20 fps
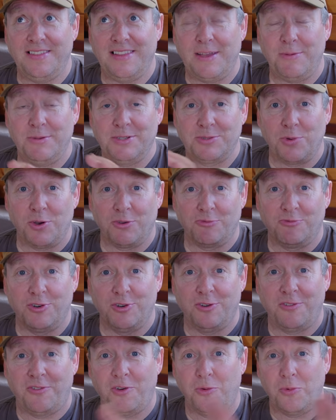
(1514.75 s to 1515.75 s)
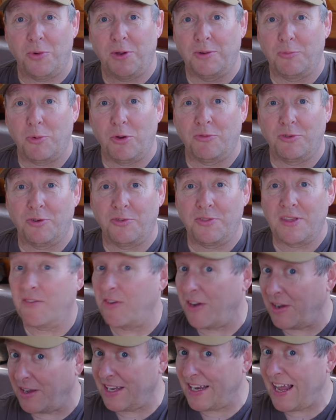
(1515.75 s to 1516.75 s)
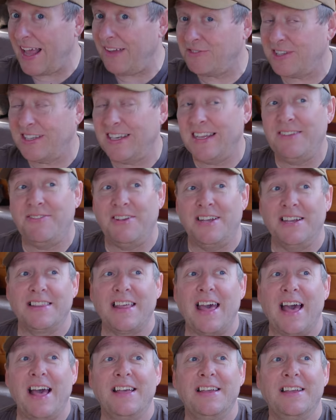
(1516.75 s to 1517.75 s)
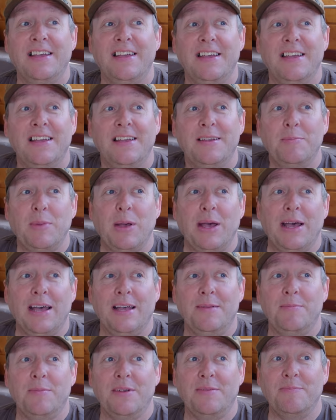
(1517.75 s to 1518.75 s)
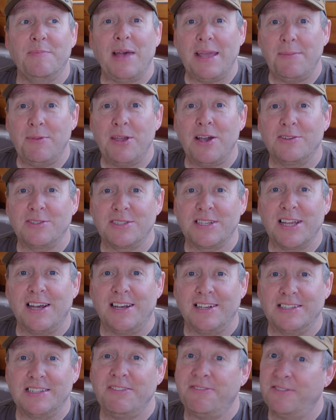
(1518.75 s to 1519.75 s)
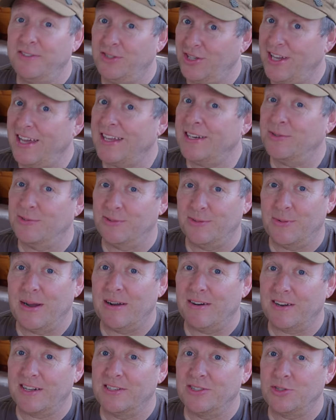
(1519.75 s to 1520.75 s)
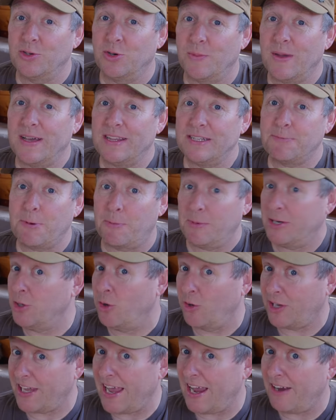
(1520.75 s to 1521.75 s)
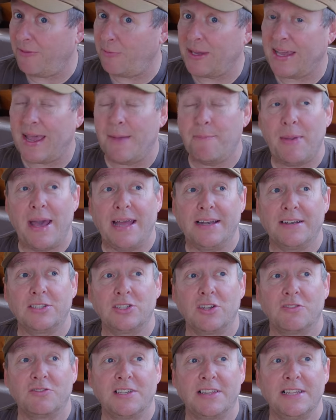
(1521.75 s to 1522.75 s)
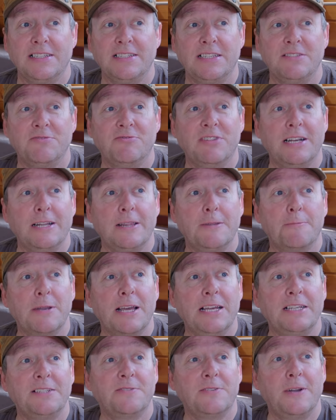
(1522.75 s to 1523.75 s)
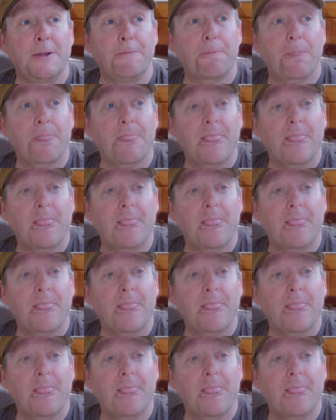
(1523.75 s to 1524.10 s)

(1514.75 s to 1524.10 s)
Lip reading: it was one rule for one and one rule for the other. I'm going to have to leave it at that. But maybe I'll start a different channel where I can talk about this probably and not care if we get banned, because obviously this isn't really the place for it.